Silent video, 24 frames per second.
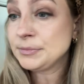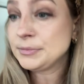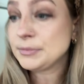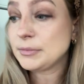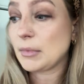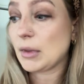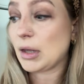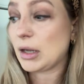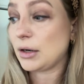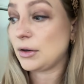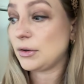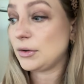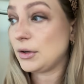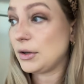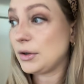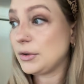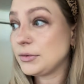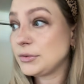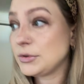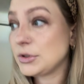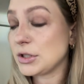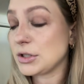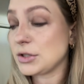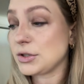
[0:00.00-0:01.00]
I don't know,
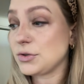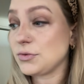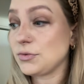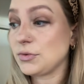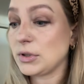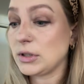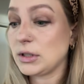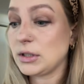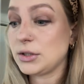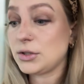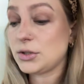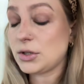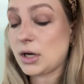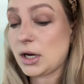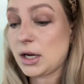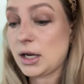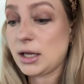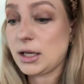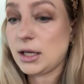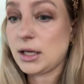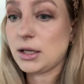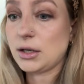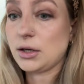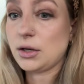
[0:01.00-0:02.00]
just really try
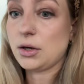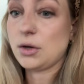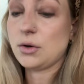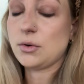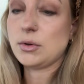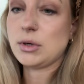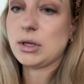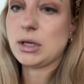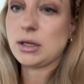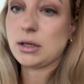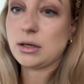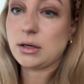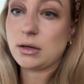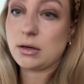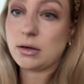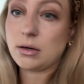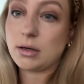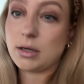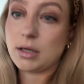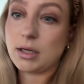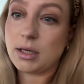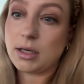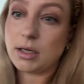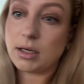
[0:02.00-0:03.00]
and hone in
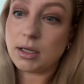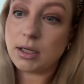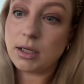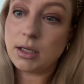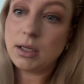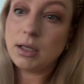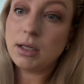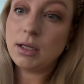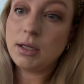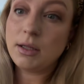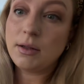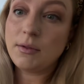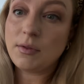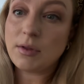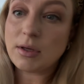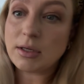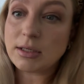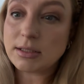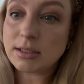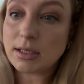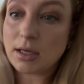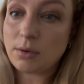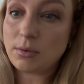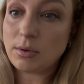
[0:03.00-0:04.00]
on
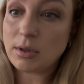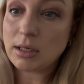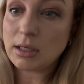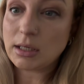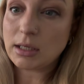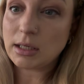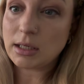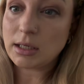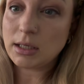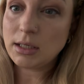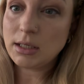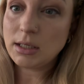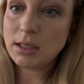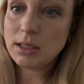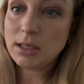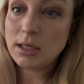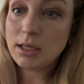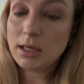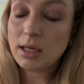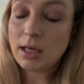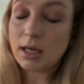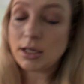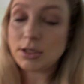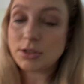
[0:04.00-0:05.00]
things that we need
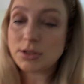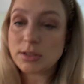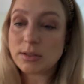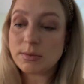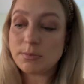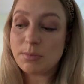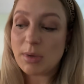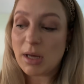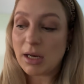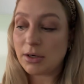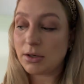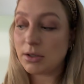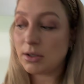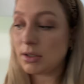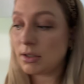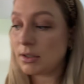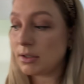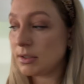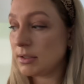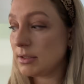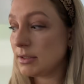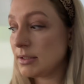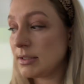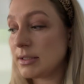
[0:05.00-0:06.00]
and just
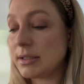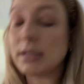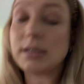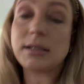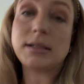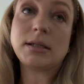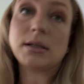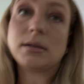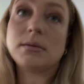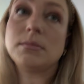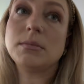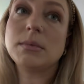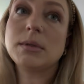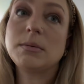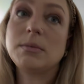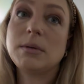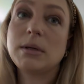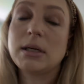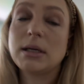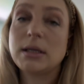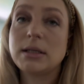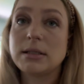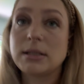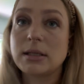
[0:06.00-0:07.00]
better systems,
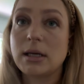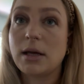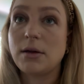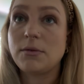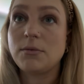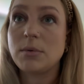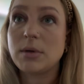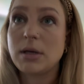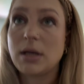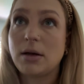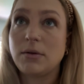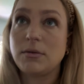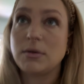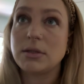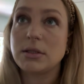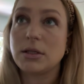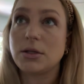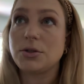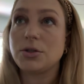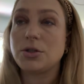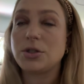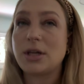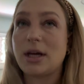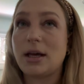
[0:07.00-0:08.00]
because I've been having
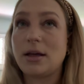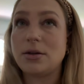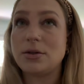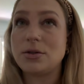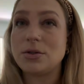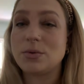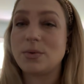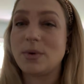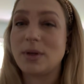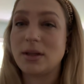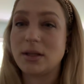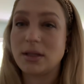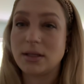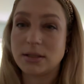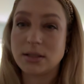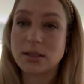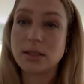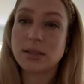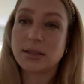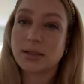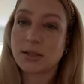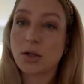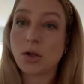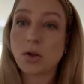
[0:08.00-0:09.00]
such a challenge with
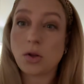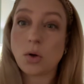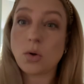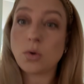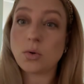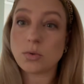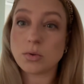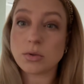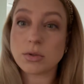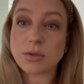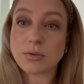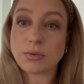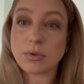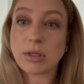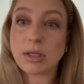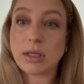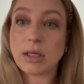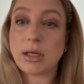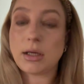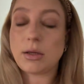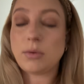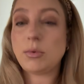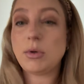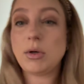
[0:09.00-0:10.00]
it's clothes
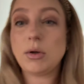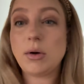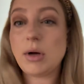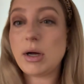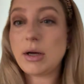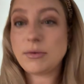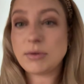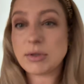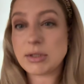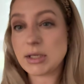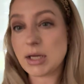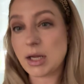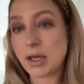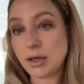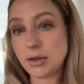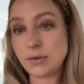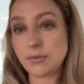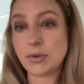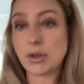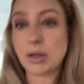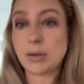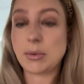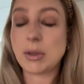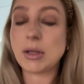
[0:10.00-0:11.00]
really, and we don't have a ton of
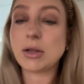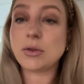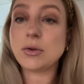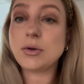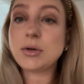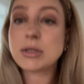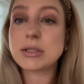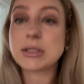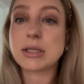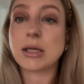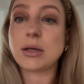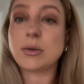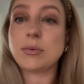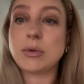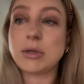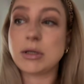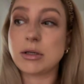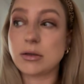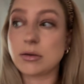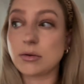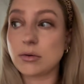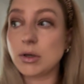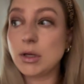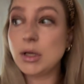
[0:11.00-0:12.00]
them. It looks like we
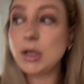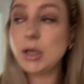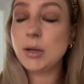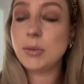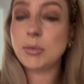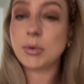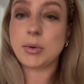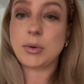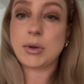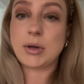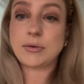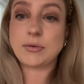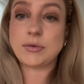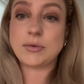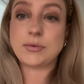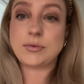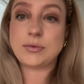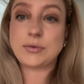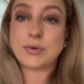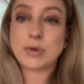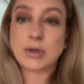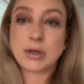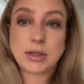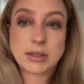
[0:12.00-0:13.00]
do, but we have
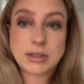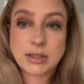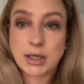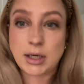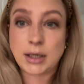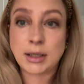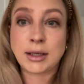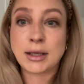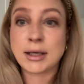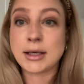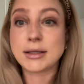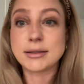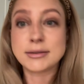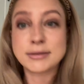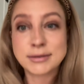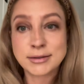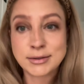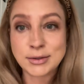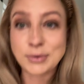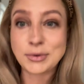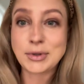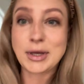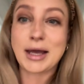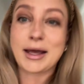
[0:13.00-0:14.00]
a ton of kids,
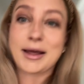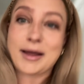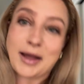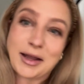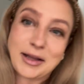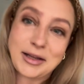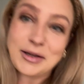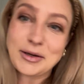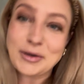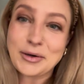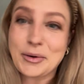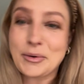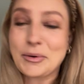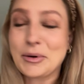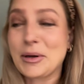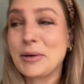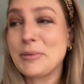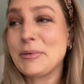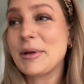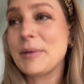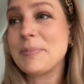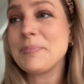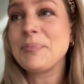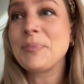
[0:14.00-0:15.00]
so that you know what I
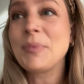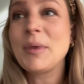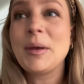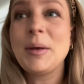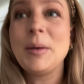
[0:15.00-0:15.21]
mean.